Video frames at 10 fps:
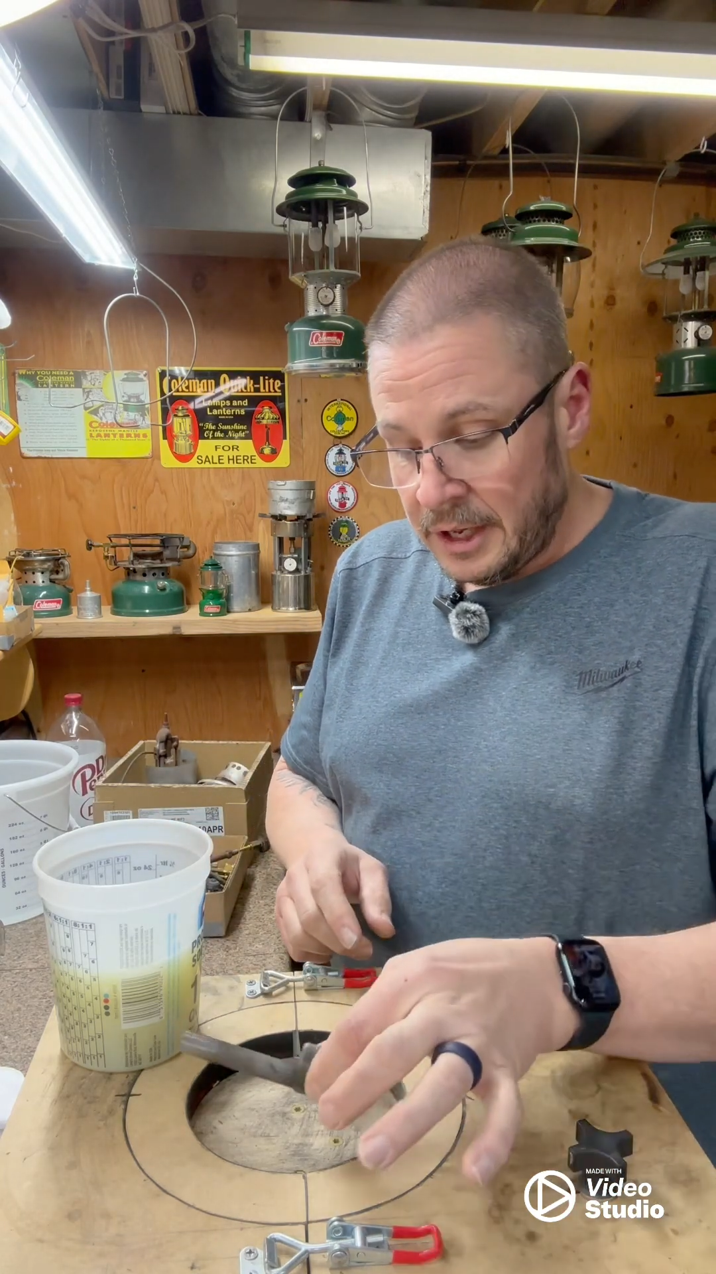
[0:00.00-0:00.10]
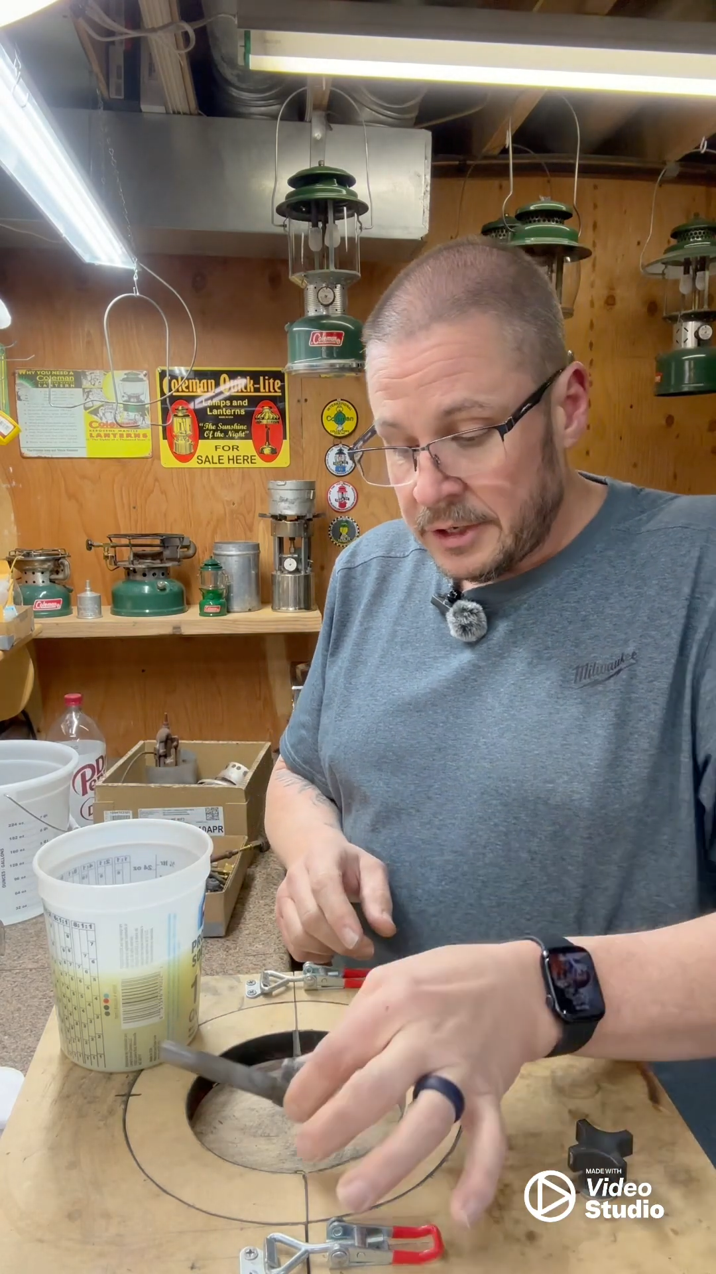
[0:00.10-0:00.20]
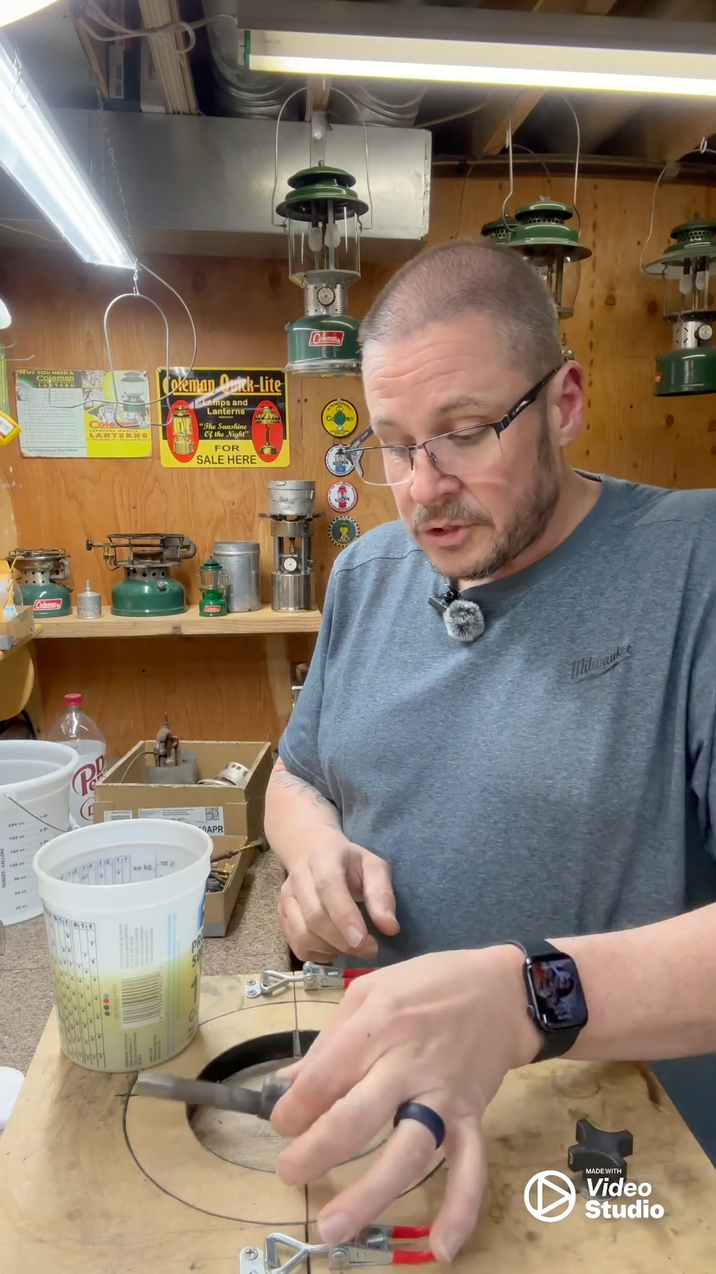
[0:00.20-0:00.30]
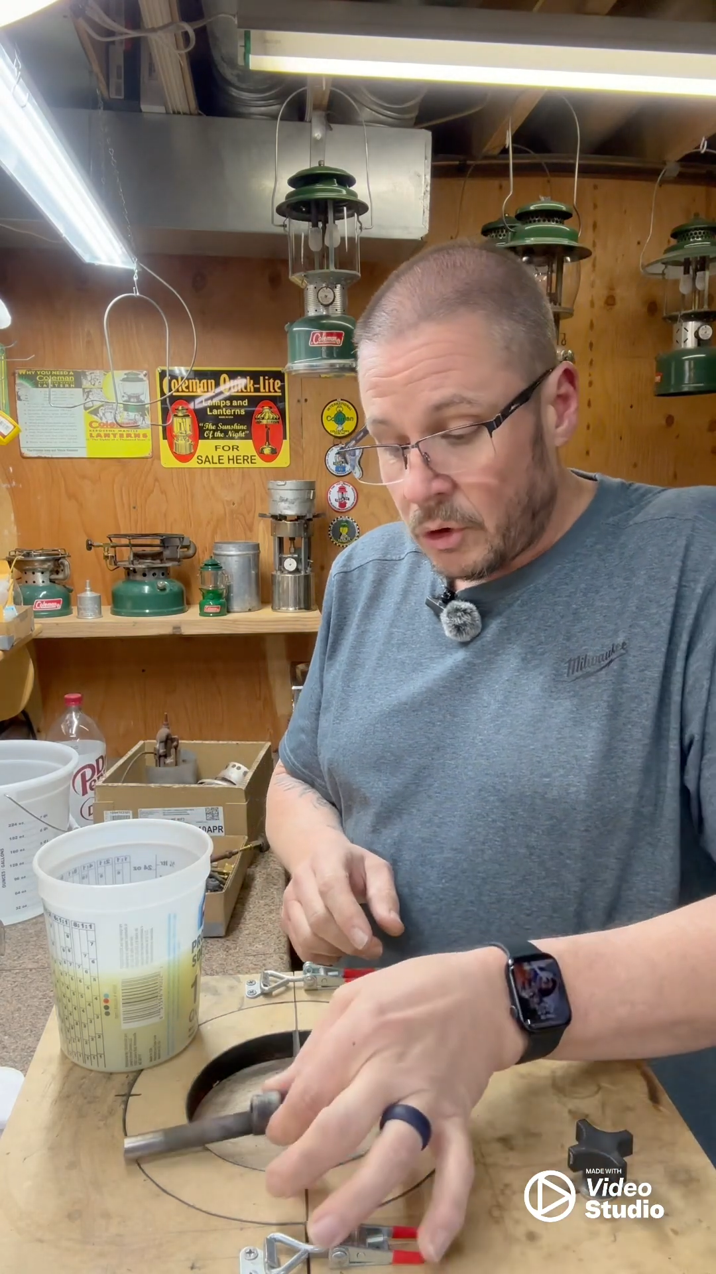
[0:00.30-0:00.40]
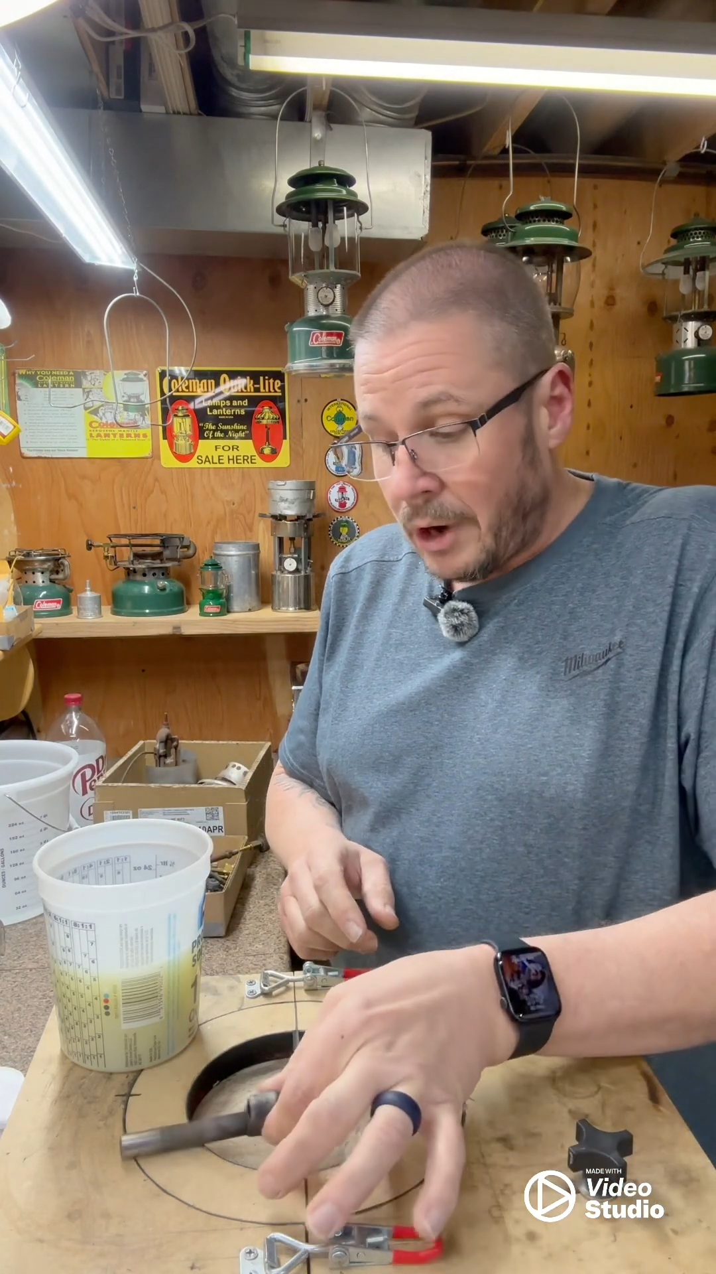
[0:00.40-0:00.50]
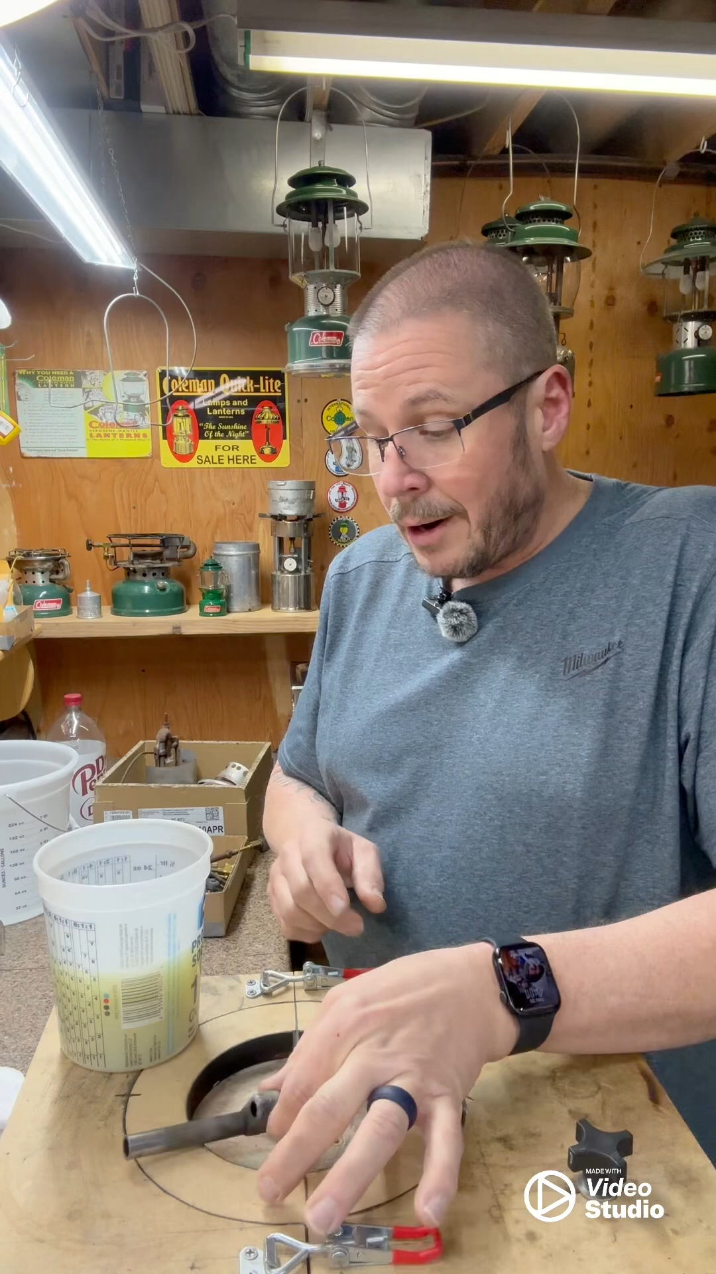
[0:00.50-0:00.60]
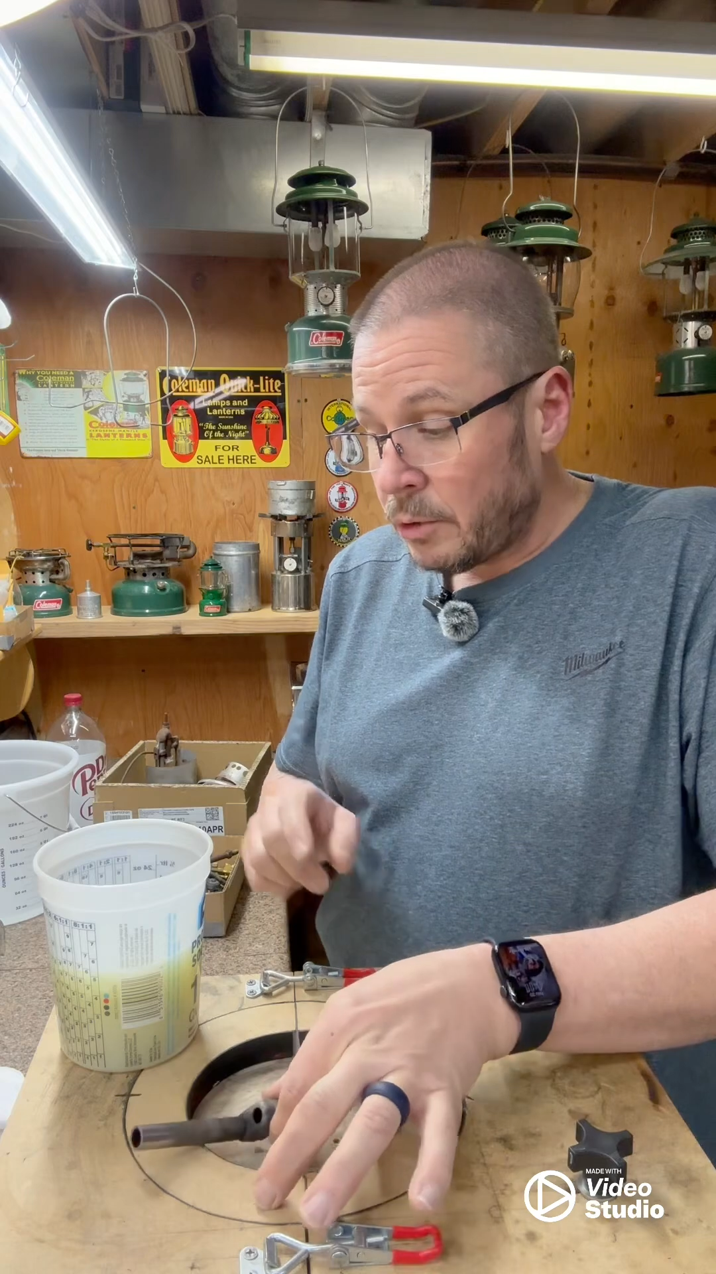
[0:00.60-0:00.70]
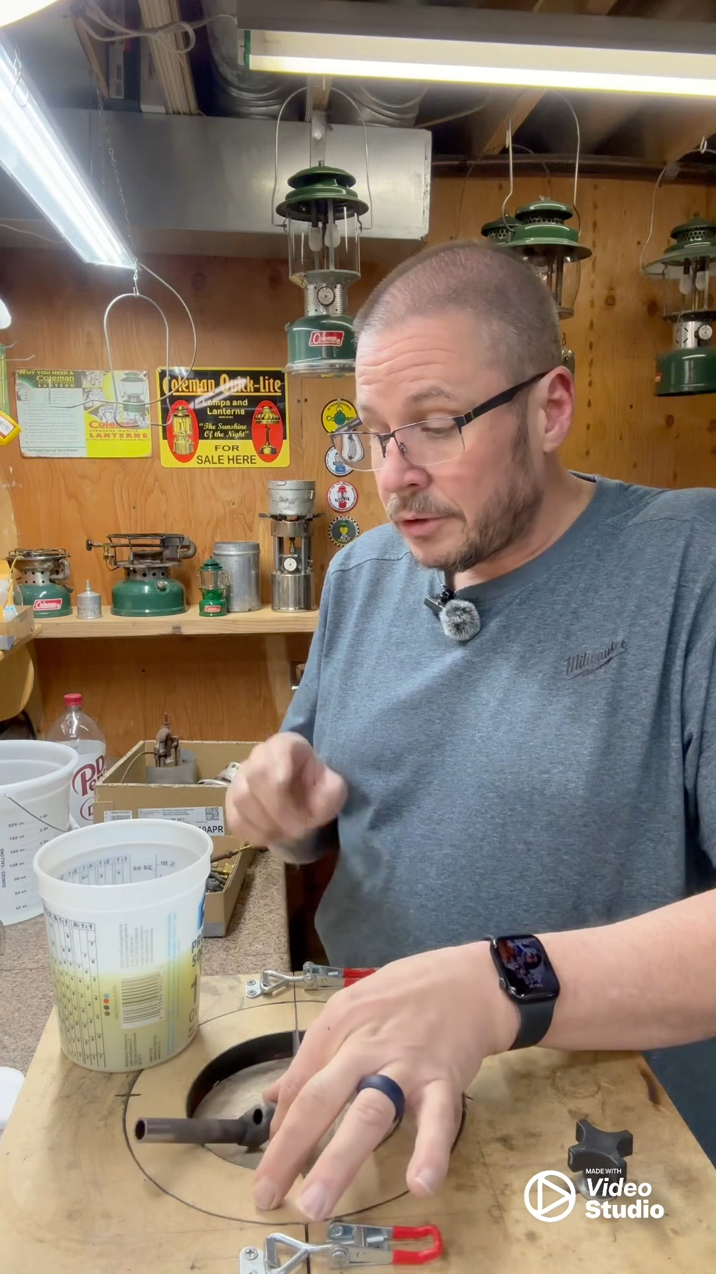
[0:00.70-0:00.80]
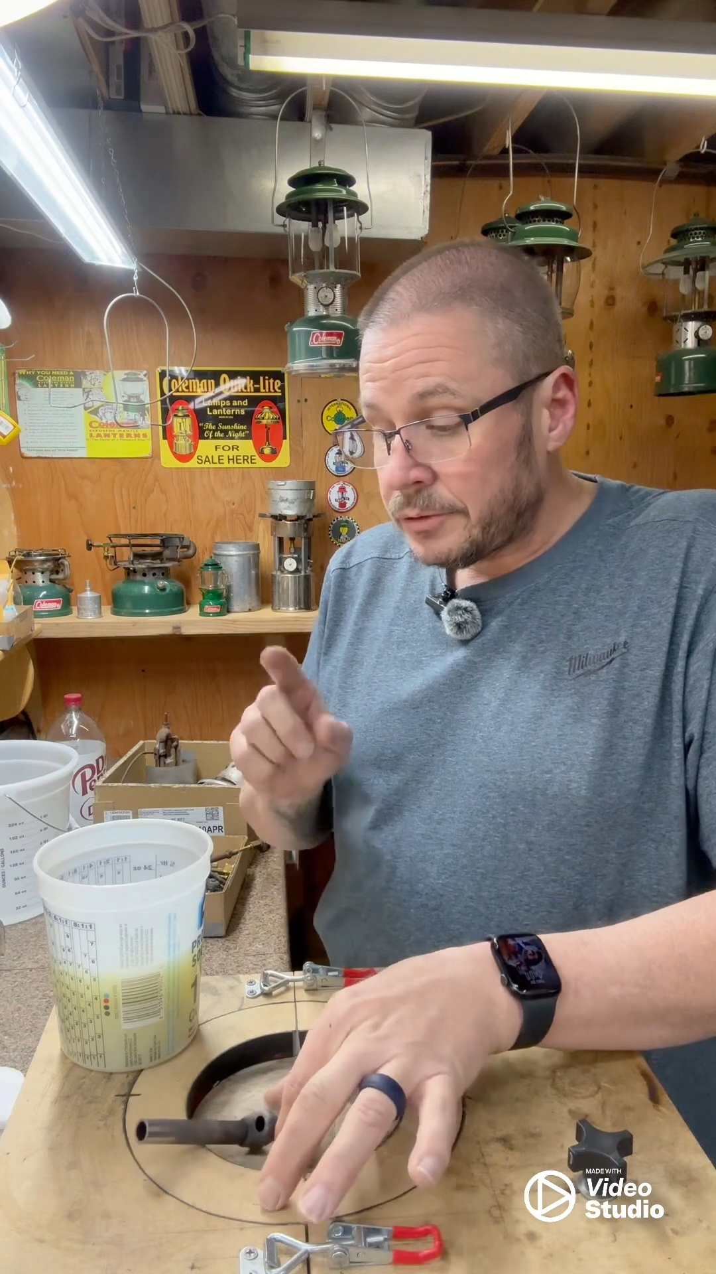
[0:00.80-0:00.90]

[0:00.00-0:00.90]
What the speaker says: So I will